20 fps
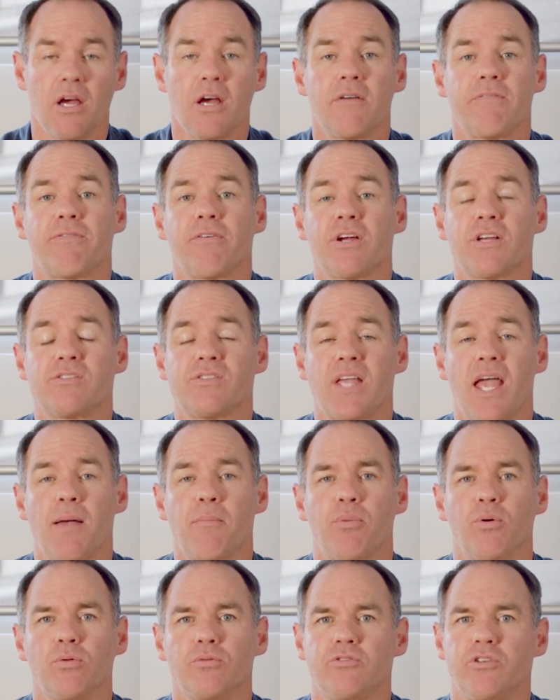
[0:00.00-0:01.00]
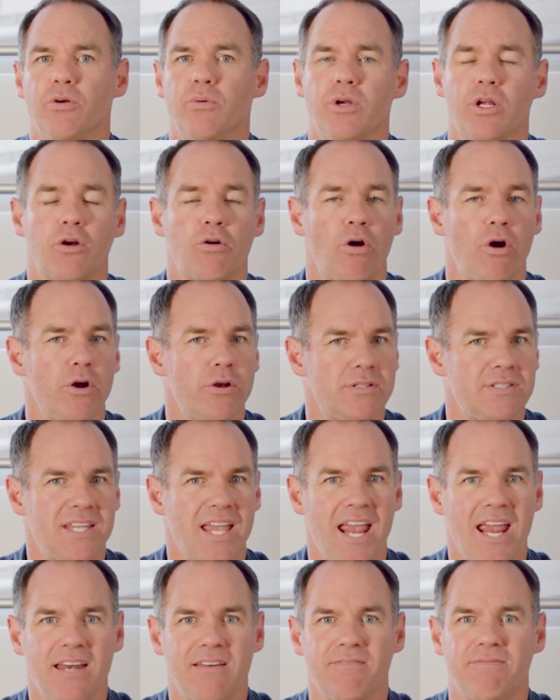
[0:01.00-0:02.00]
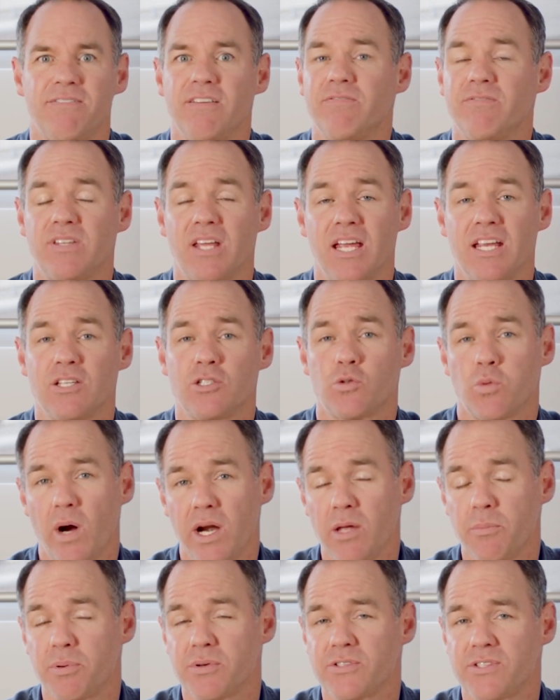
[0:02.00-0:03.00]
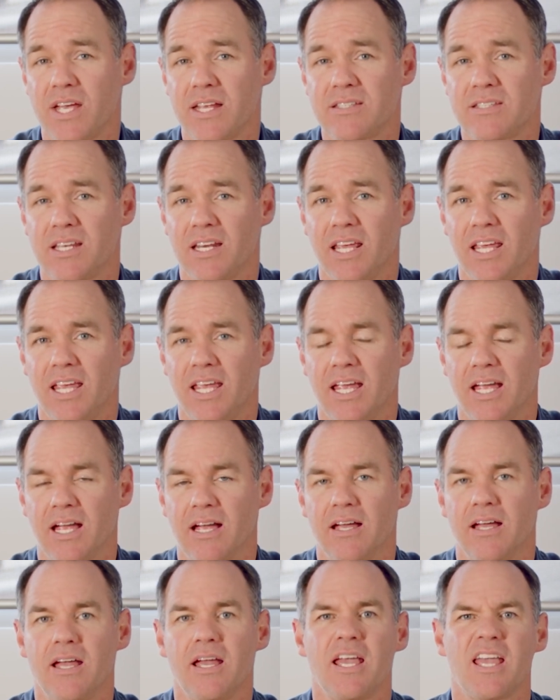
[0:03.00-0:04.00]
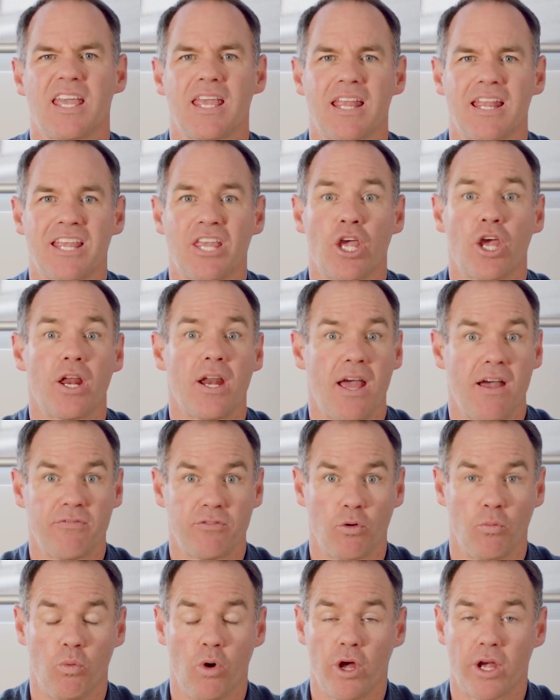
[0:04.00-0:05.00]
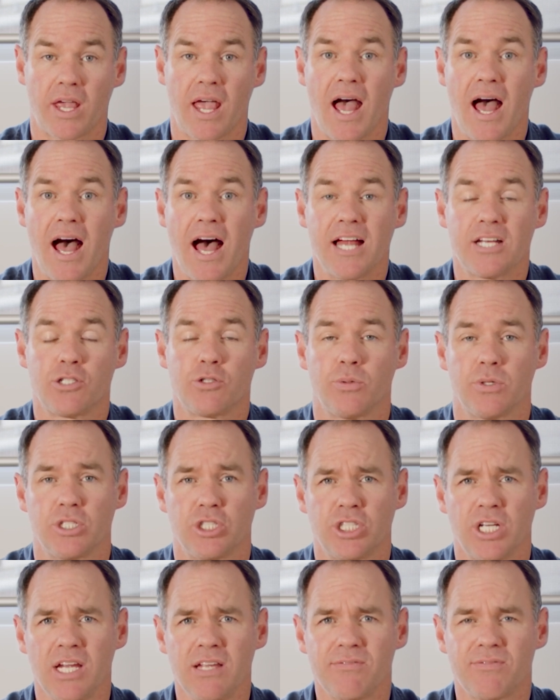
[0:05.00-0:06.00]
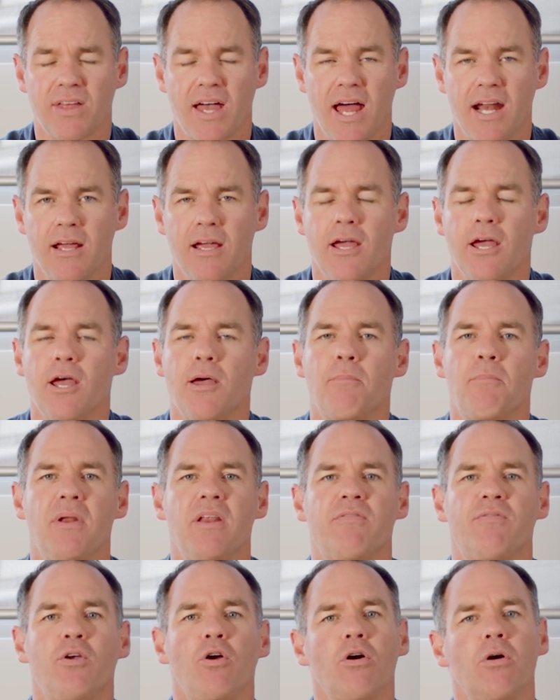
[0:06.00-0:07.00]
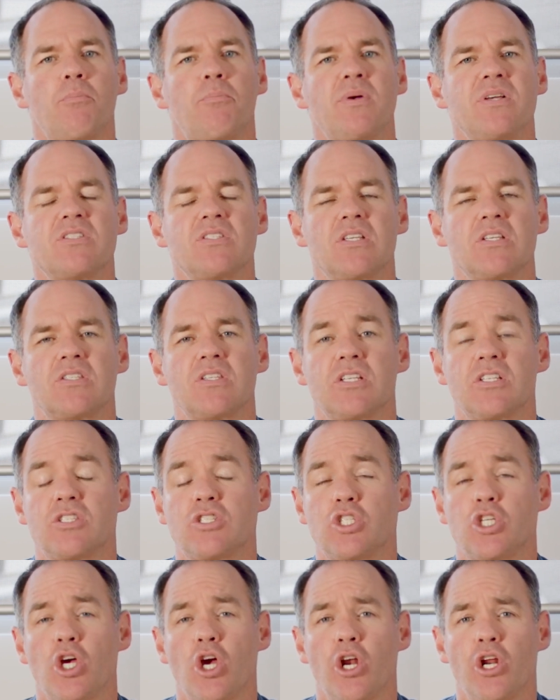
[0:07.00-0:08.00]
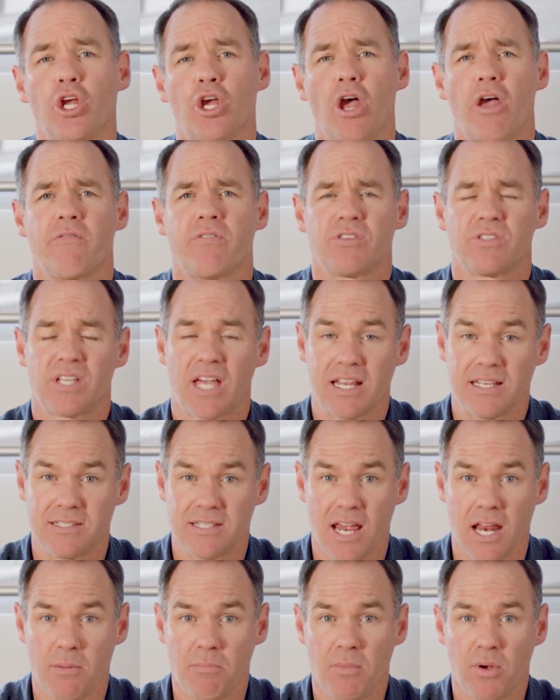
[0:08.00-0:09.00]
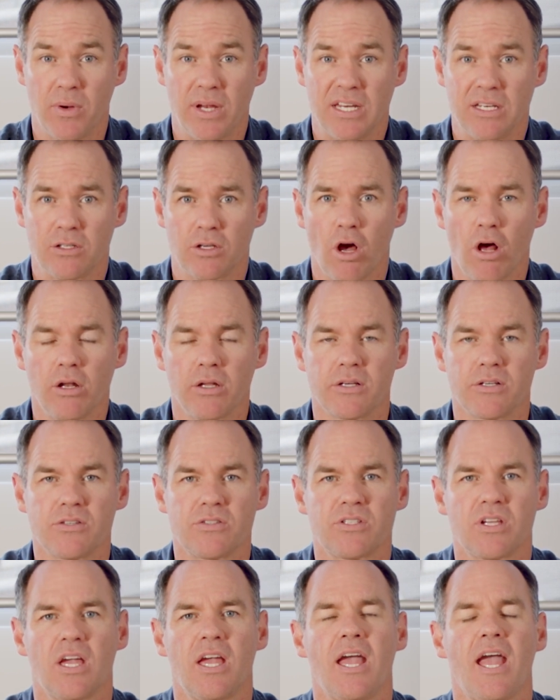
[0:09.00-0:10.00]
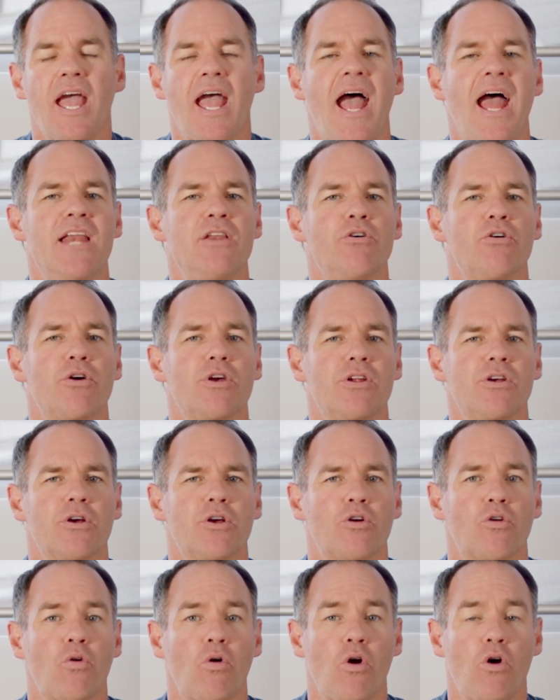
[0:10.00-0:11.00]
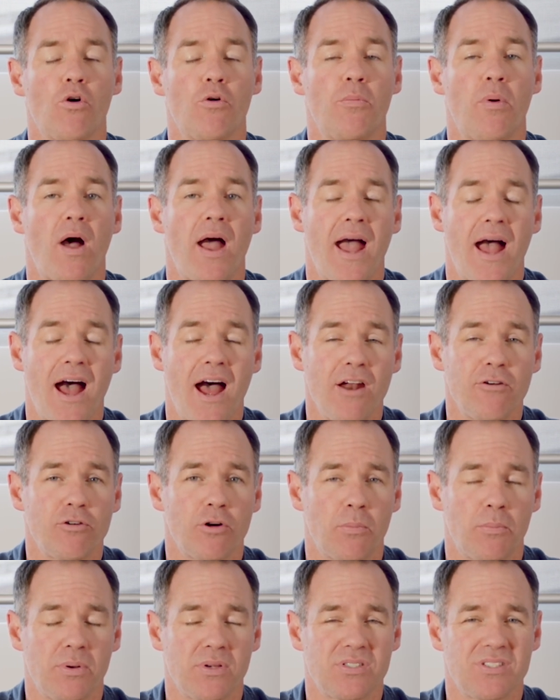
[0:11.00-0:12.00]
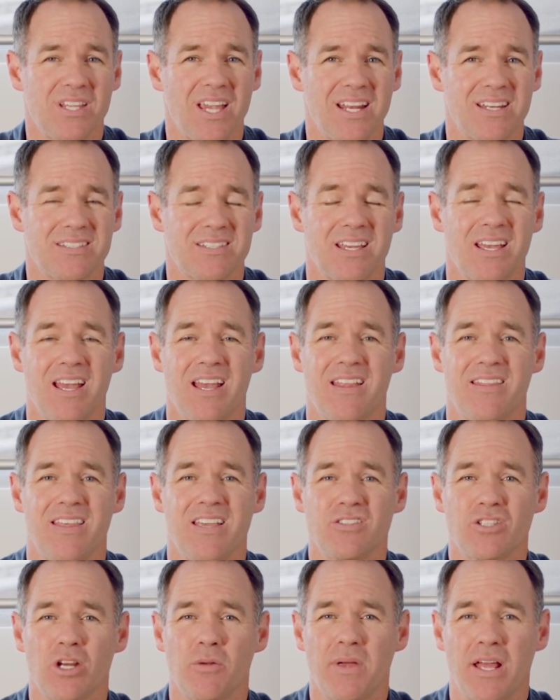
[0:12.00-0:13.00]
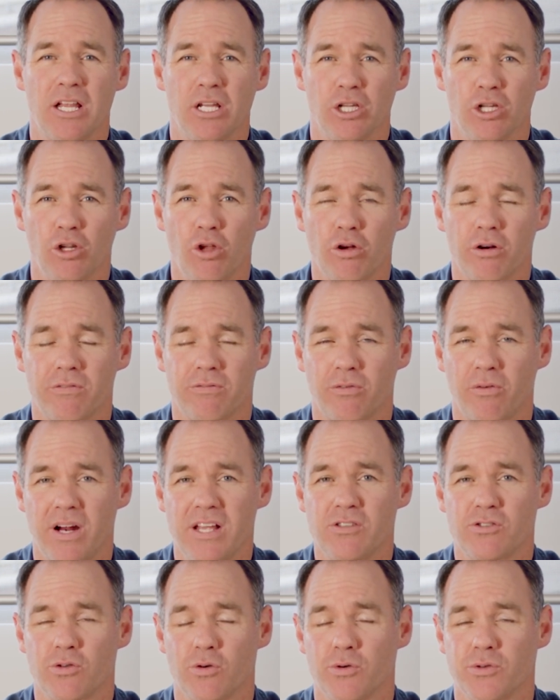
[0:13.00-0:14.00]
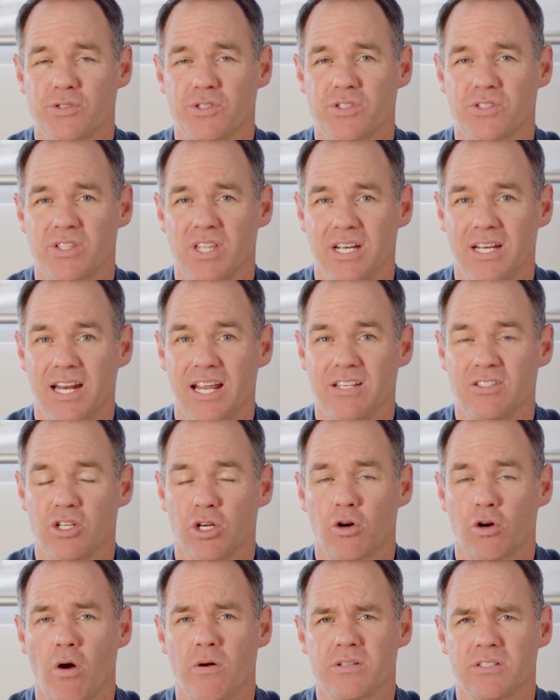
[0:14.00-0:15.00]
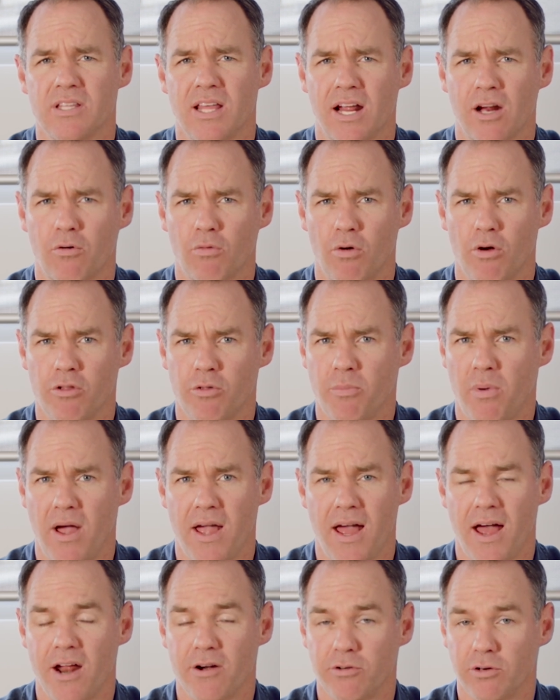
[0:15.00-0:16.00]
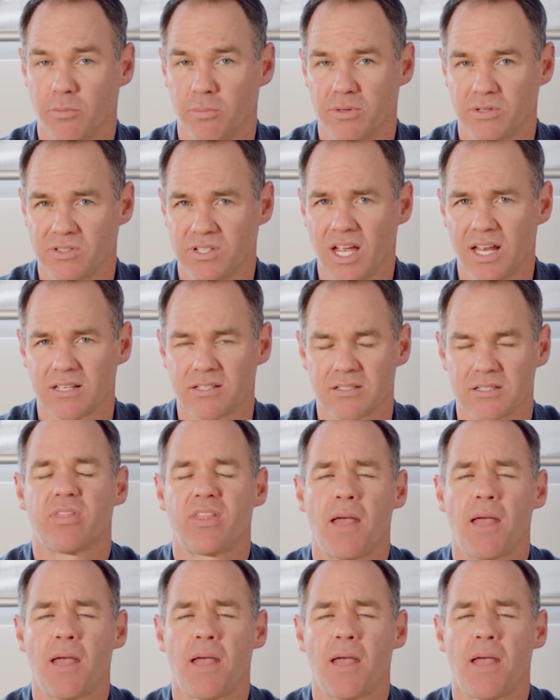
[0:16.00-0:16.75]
For example, do you want to grow 10, 15, 20% in a year? You're going to have to work hard to achieve that. But if you're a business that's turning over, say, $10 million and you're going to grow by 100%, there's going to be a lot of resources that need to into that growth by 100%.